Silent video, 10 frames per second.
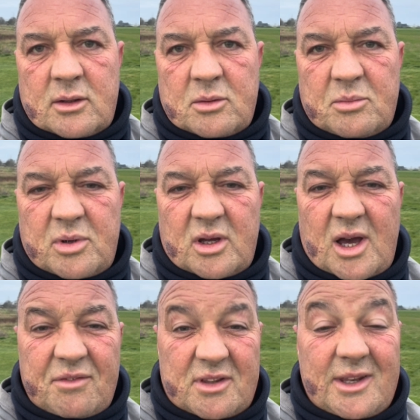But
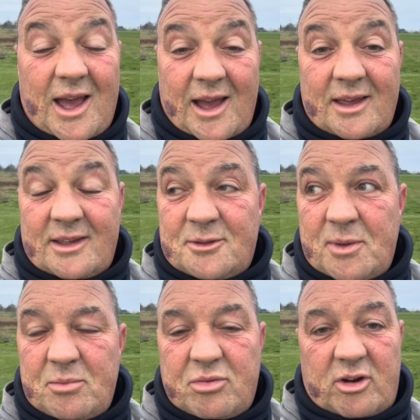other than that, it's
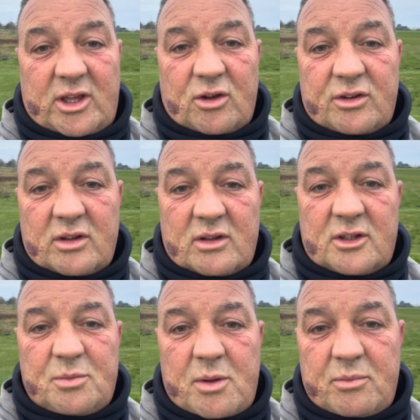been pretty good.
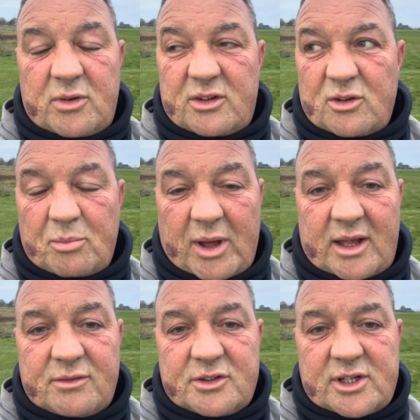It's not
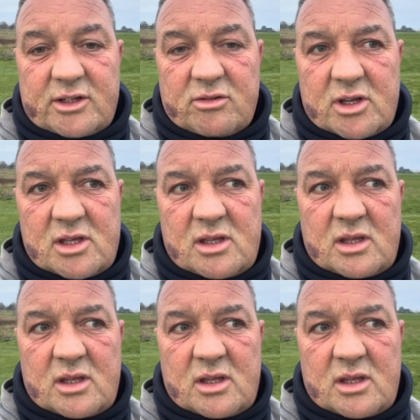bad for January.